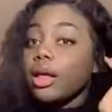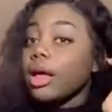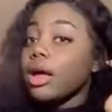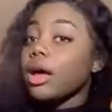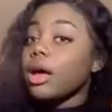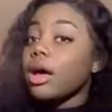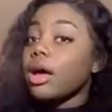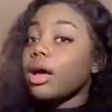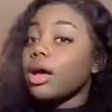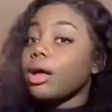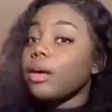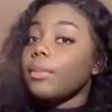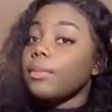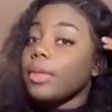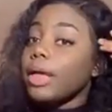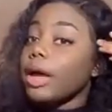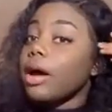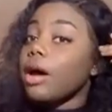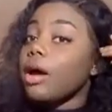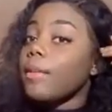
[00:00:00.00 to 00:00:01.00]

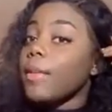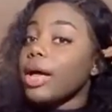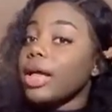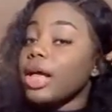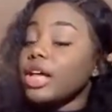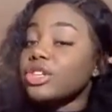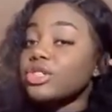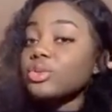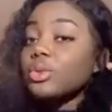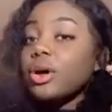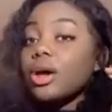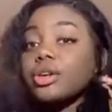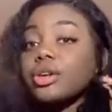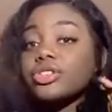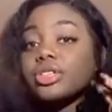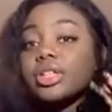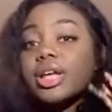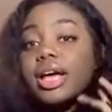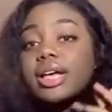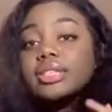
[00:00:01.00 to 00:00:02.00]
Like all my classes were honors
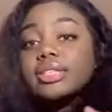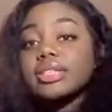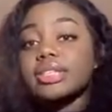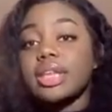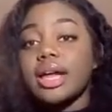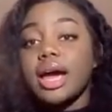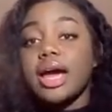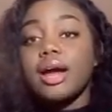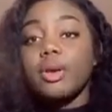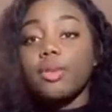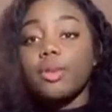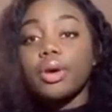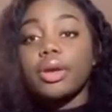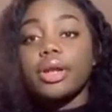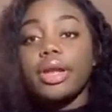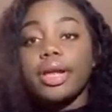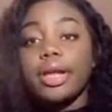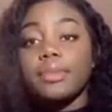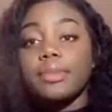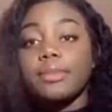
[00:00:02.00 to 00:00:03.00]
classes, and I had one
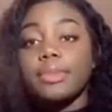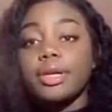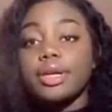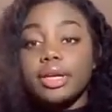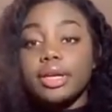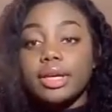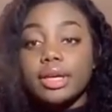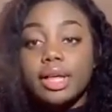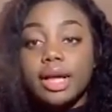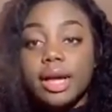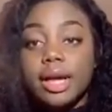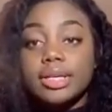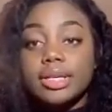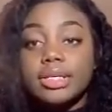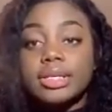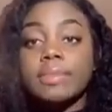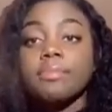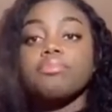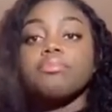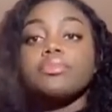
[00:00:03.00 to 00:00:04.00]
AP class.
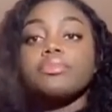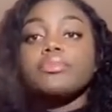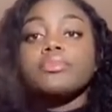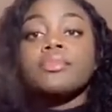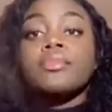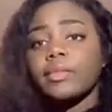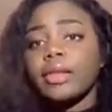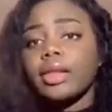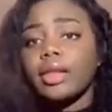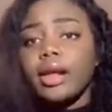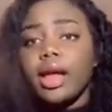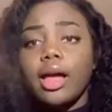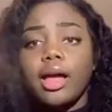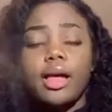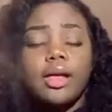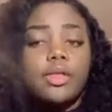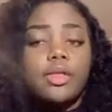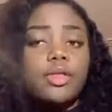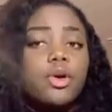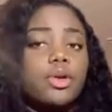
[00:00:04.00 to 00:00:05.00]

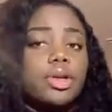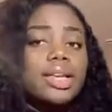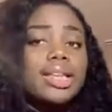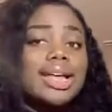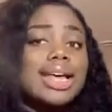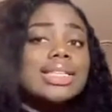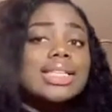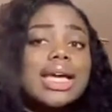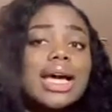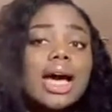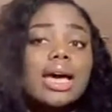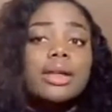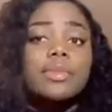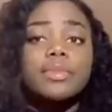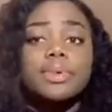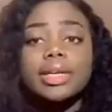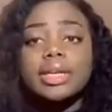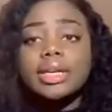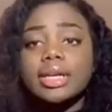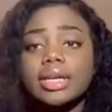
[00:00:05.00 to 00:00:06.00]
The only class I got a
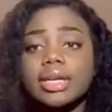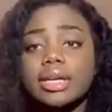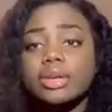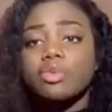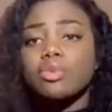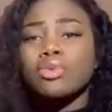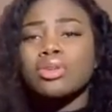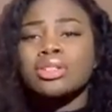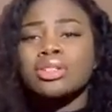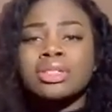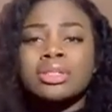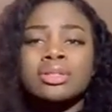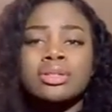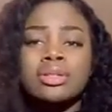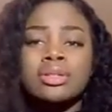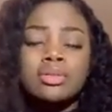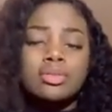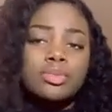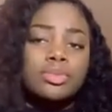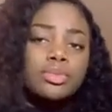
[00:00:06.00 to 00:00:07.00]
B in was
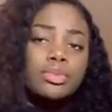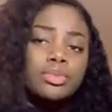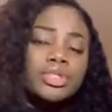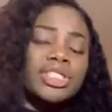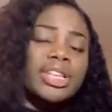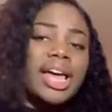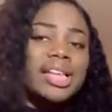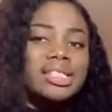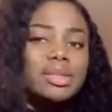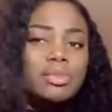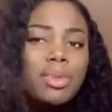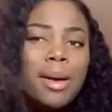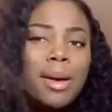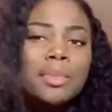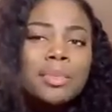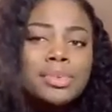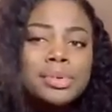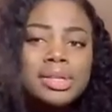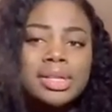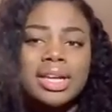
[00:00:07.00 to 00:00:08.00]
in stats and
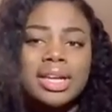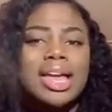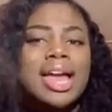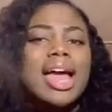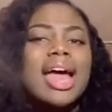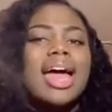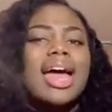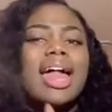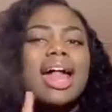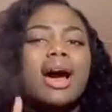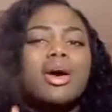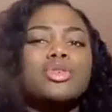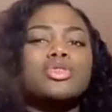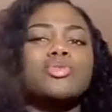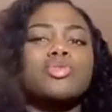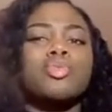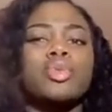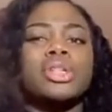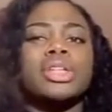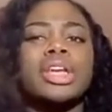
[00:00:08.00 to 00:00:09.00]
probability, and I was
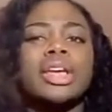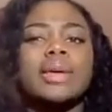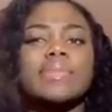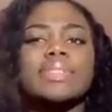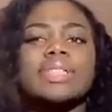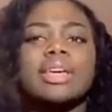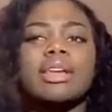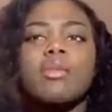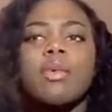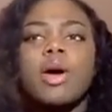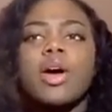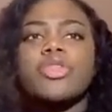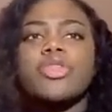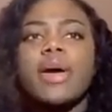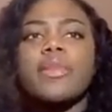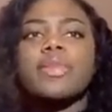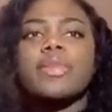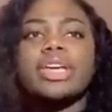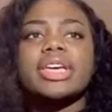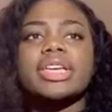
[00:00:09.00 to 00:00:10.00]
really upset about that
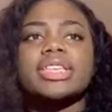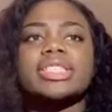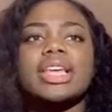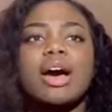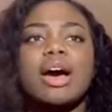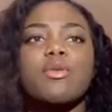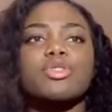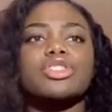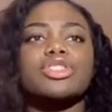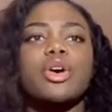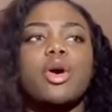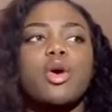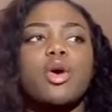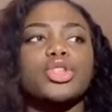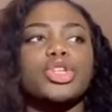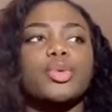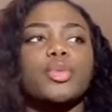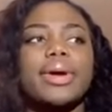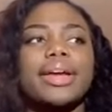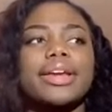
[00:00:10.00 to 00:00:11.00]
because that was the
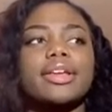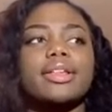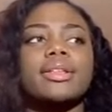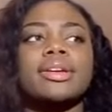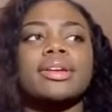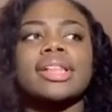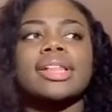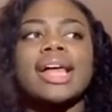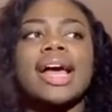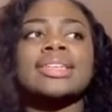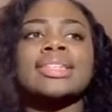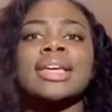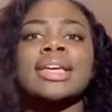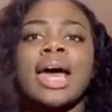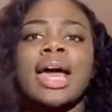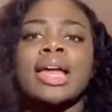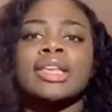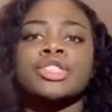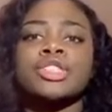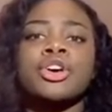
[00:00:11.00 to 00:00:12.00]
only regular class that
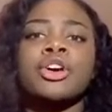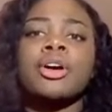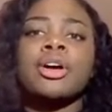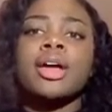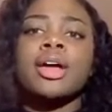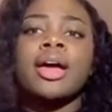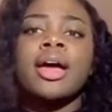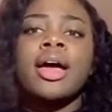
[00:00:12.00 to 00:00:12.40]
I took